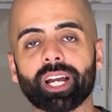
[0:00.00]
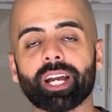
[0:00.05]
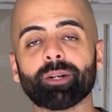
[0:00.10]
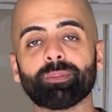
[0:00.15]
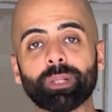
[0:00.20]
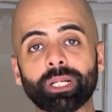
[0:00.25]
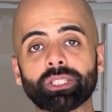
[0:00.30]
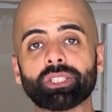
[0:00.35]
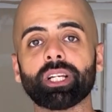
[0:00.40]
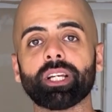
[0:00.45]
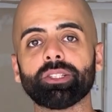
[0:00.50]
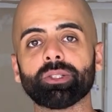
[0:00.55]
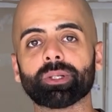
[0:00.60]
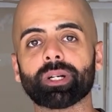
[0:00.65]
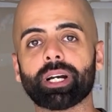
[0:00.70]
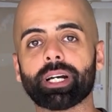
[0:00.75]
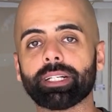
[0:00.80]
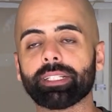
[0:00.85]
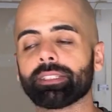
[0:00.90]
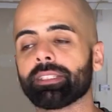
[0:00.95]
I appreciate you
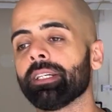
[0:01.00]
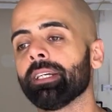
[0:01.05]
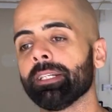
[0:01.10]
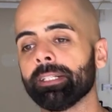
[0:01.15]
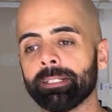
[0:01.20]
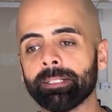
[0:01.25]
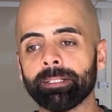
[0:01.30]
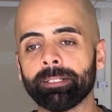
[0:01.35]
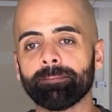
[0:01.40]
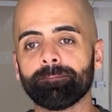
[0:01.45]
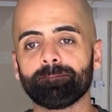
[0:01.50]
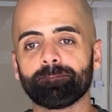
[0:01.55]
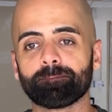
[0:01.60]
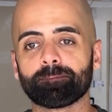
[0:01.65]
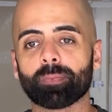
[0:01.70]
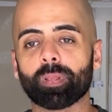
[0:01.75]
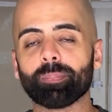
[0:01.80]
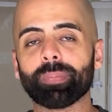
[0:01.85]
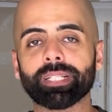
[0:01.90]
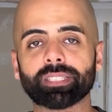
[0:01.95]
guys.
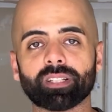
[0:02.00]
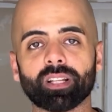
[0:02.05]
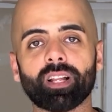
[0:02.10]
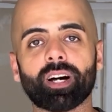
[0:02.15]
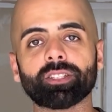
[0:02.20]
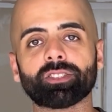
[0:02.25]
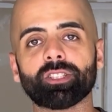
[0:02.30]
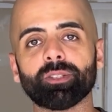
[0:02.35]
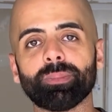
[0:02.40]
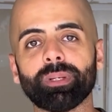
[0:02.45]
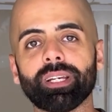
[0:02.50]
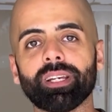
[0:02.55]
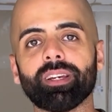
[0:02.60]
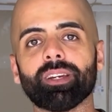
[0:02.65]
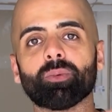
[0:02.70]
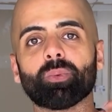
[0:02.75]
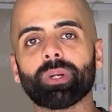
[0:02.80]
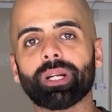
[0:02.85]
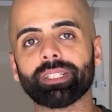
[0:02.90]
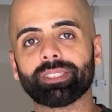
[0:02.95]
It means a lot to me
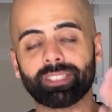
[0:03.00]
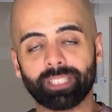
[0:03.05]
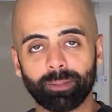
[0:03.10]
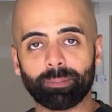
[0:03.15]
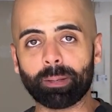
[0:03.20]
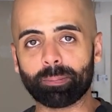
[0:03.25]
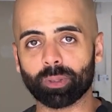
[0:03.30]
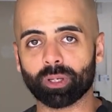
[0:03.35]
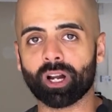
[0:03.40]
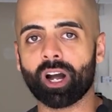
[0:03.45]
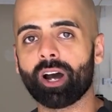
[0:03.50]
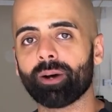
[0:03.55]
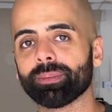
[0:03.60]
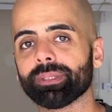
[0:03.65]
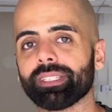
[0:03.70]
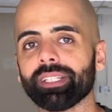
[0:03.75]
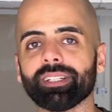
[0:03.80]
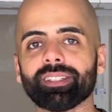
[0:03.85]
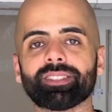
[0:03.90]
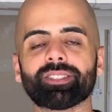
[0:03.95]
when I see people
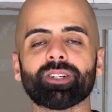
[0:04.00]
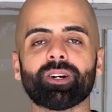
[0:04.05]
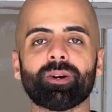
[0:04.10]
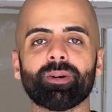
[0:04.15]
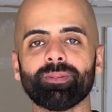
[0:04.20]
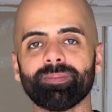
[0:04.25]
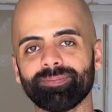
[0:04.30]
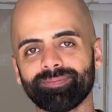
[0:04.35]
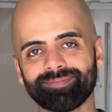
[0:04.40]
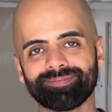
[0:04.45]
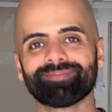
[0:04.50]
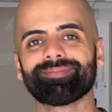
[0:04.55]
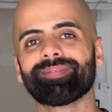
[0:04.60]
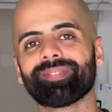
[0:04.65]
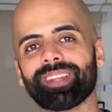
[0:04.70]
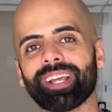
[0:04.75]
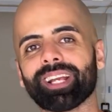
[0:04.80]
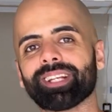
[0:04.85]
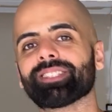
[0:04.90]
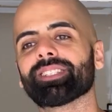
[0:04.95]
commenting. So
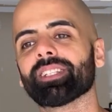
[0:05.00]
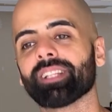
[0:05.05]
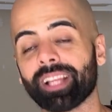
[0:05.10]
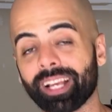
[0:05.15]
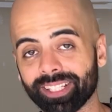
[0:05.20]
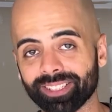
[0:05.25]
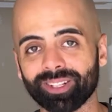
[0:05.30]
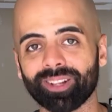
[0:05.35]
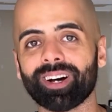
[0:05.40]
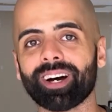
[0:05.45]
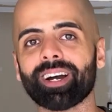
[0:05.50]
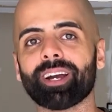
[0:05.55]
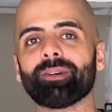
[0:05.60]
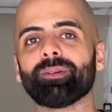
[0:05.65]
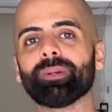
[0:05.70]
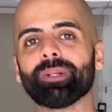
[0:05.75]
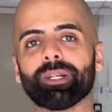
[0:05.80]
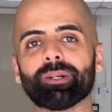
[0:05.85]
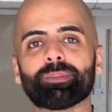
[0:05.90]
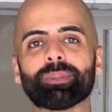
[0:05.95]
thanks a lot. I
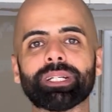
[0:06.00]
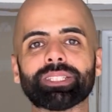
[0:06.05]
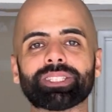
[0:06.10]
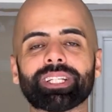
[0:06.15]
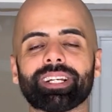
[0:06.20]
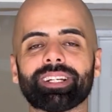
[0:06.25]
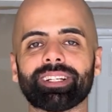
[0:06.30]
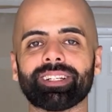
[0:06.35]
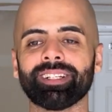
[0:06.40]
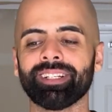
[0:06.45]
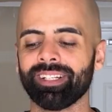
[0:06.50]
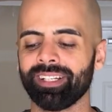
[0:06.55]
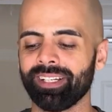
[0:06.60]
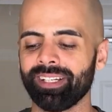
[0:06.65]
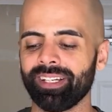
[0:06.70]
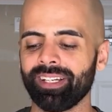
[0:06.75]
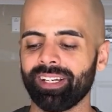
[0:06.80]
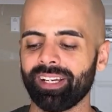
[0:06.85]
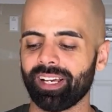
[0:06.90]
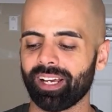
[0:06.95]
really appreciate it.
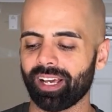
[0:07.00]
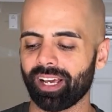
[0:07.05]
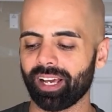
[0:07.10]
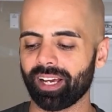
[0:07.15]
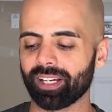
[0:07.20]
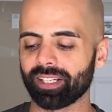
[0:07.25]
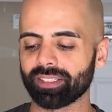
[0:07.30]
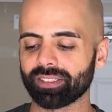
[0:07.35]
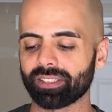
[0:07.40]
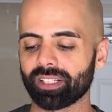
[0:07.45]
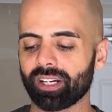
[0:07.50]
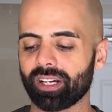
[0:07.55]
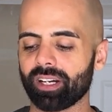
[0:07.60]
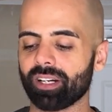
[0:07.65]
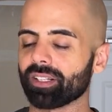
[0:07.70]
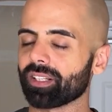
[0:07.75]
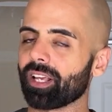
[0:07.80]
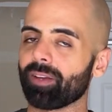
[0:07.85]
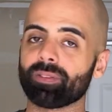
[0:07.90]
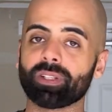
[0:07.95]

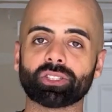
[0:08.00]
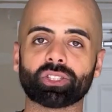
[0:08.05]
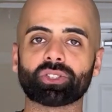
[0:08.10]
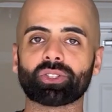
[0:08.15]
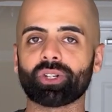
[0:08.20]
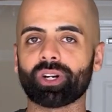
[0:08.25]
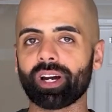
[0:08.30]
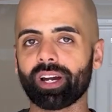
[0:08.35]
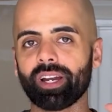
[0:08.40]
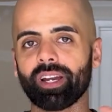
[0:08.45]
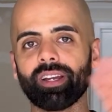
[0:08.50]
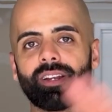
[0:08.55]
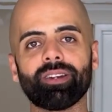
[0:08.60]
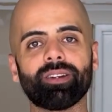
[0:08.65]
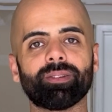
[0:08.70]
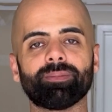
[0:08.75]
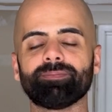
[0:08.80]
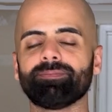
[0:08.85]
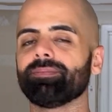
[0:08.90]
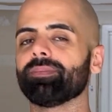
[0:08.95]
And give this a try.
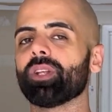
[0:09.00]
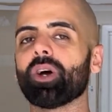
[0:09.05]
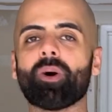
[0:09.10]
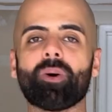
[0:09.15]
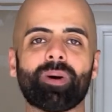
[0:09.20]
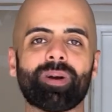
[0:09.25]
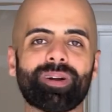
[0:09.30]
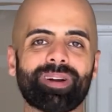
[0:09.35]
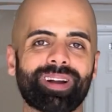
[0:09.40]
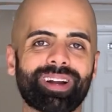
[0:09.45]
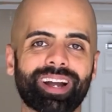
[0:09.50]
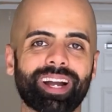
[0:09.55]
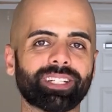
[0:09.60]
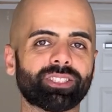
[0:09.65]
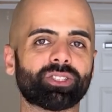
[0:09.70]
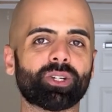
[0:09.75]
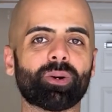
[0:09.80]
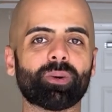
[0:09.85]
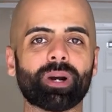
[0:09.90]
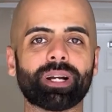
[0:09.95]
No, I
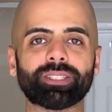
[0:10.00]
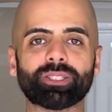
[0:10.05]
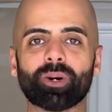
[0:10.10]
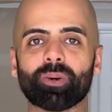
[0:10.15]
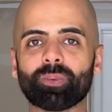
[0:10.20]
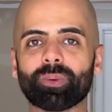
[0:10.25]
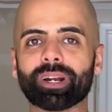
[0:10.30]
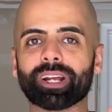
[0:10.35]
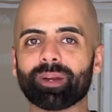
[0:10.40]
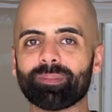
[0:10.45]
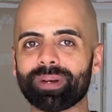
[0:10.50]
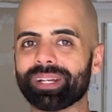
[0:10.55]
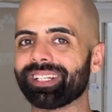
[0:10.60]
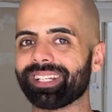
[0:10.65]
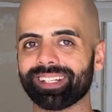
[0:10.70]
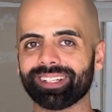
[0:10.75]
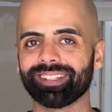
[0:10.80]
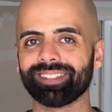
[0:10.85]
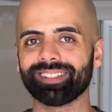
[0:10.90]
don't recommend it.